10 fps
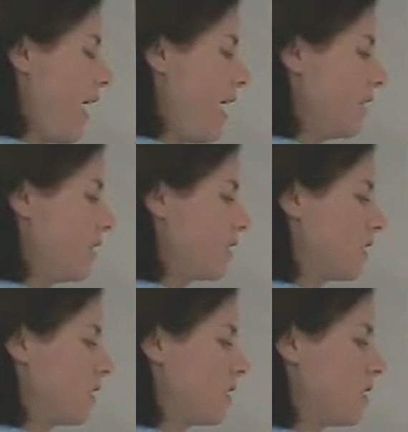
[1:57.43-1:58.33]
And
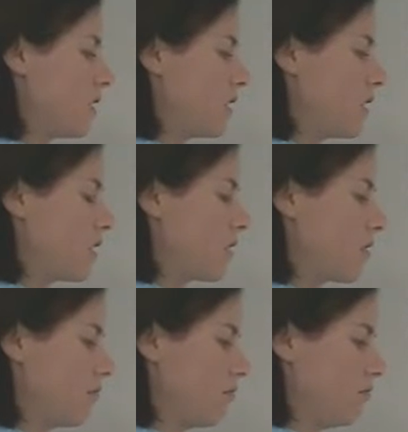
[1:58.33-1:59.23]
this is
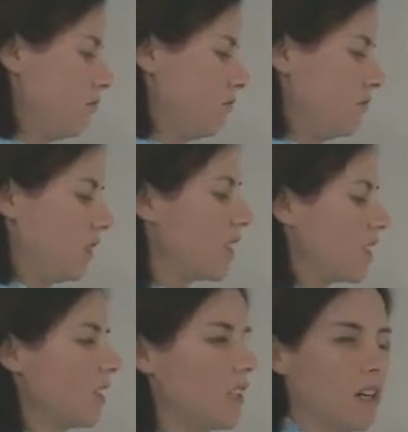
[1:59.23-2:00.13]

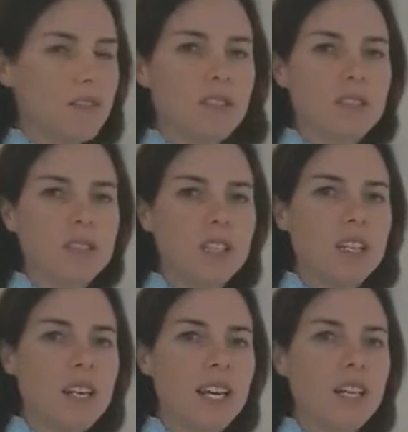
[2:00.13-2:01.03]
easy enough. You
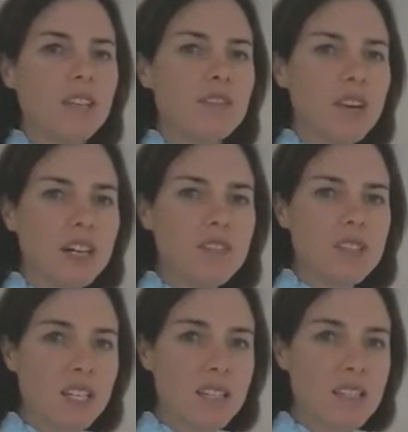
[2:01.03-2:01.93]
know, negative
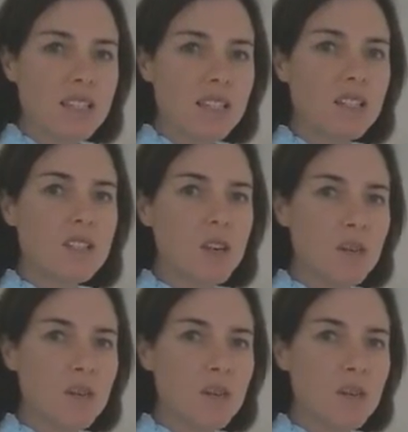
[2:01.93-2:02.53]
5/6 is